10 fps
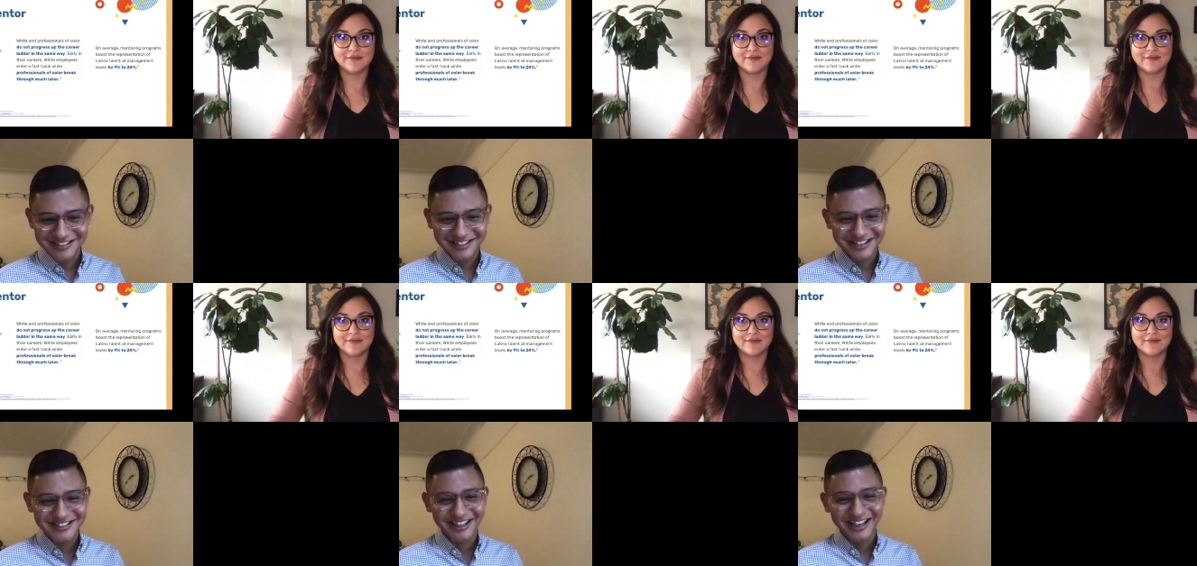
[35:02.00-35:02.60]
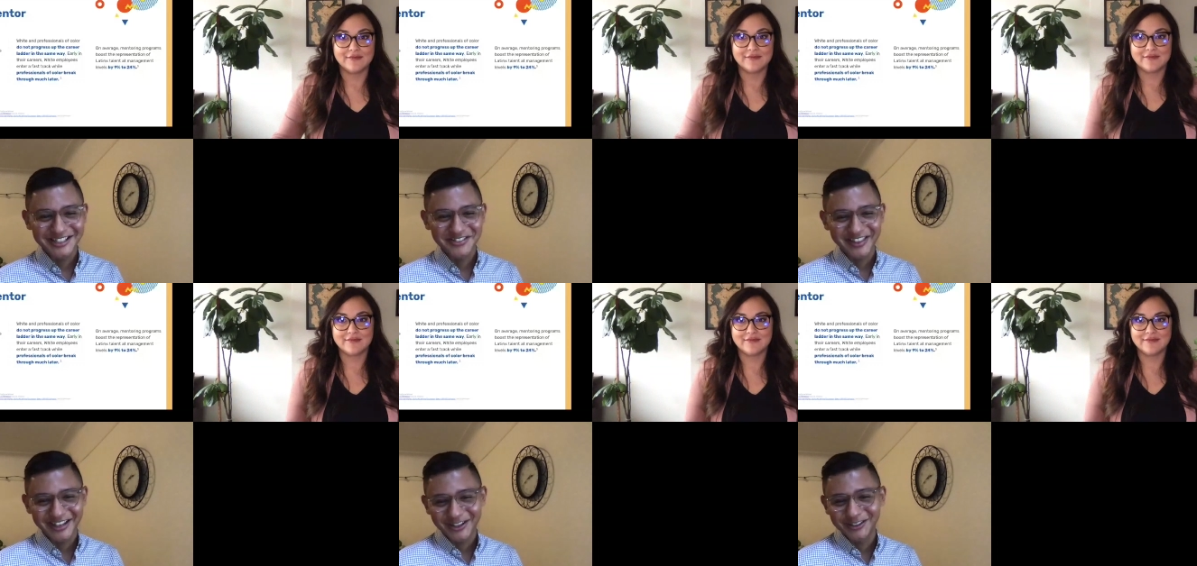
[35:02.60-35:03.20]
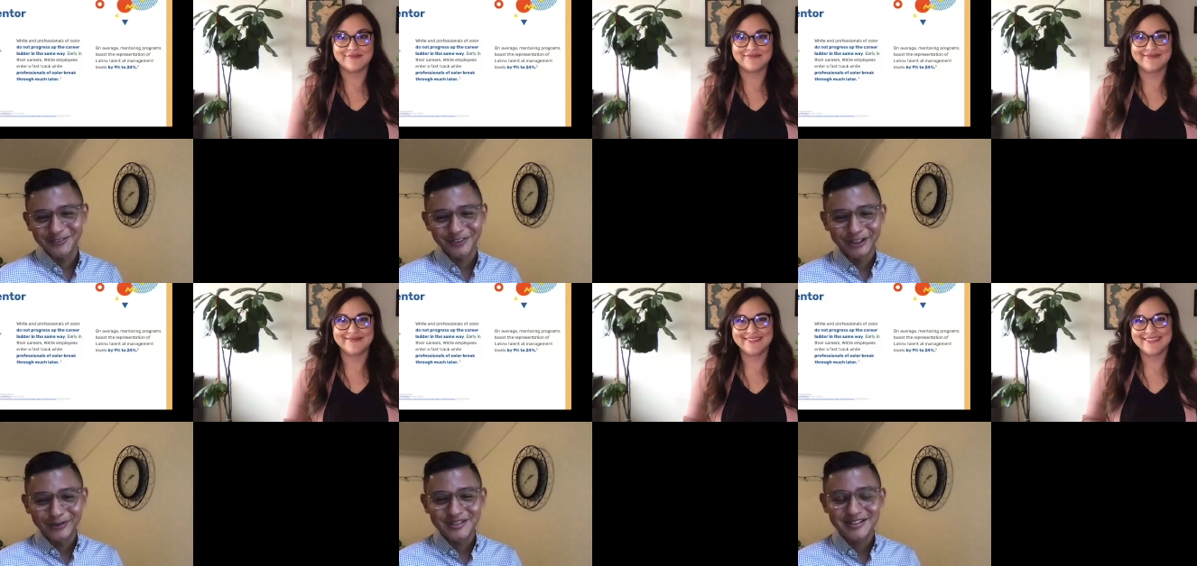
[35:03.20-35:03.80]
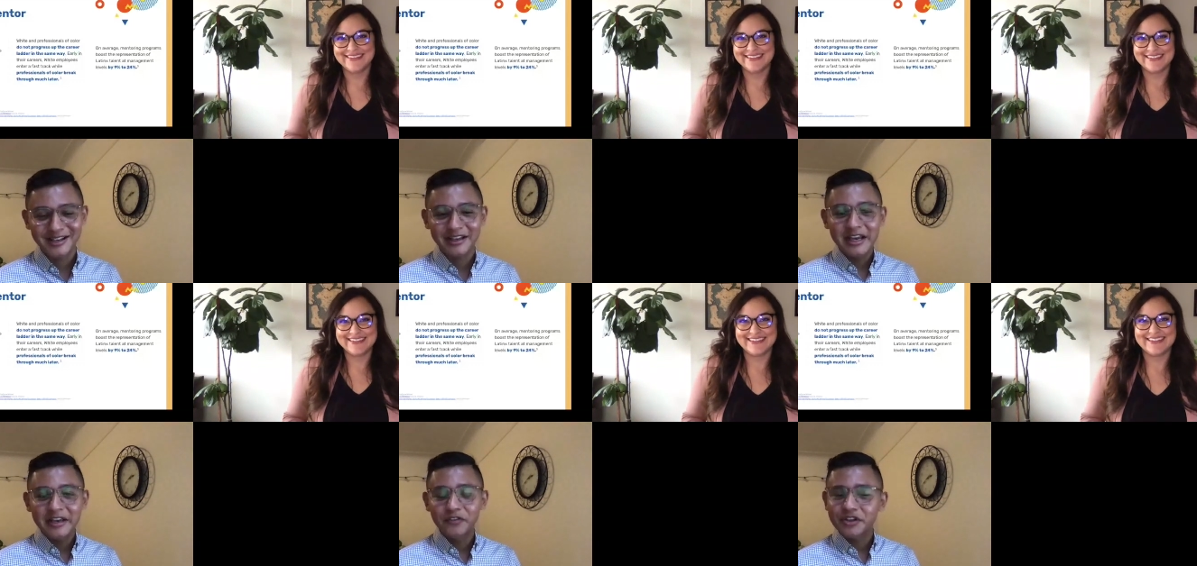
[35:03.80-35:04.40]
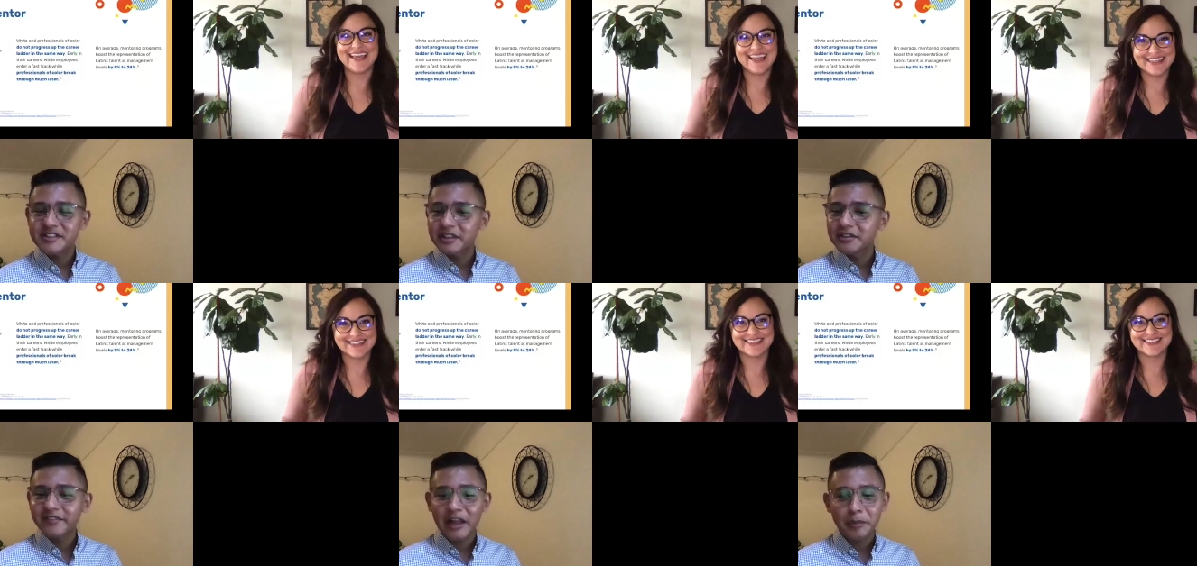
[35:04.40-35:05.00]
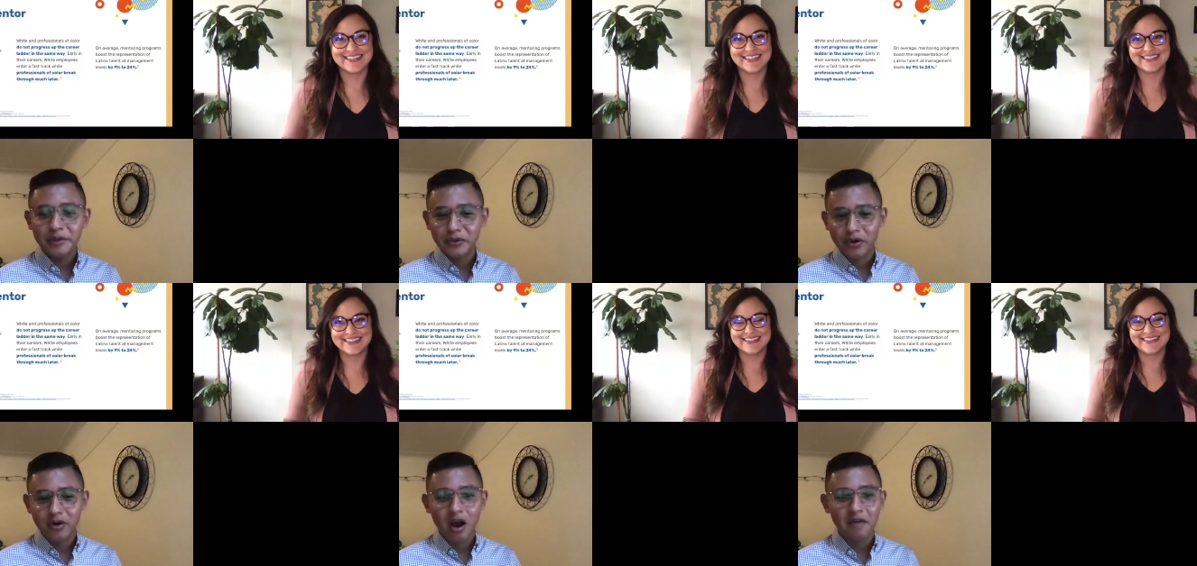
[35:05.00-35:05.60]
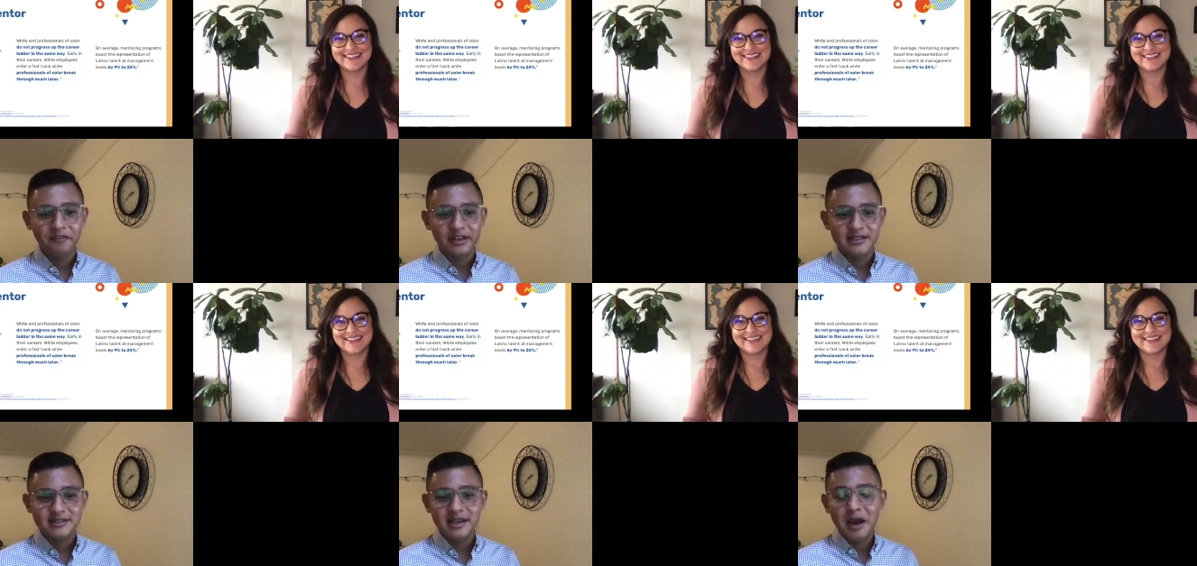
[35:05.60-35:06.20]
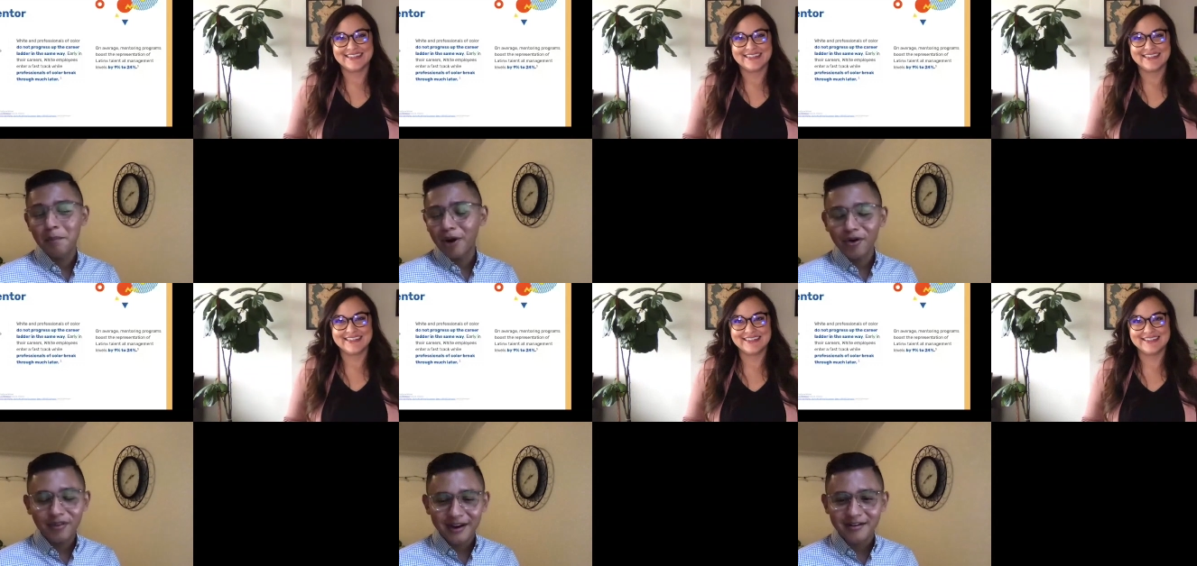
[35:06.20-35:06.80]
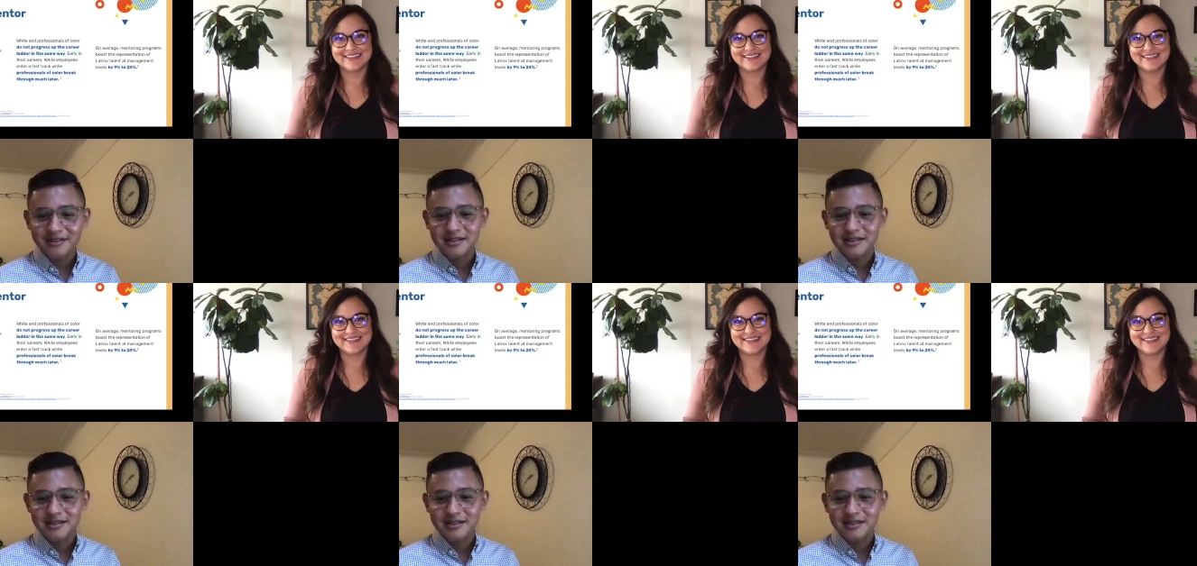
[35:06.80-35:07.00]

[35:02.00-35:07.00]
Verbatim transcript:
Speaker 1: as I like to think of, you know, it's like if you're yeah. developing your own confidence, borrow theirs.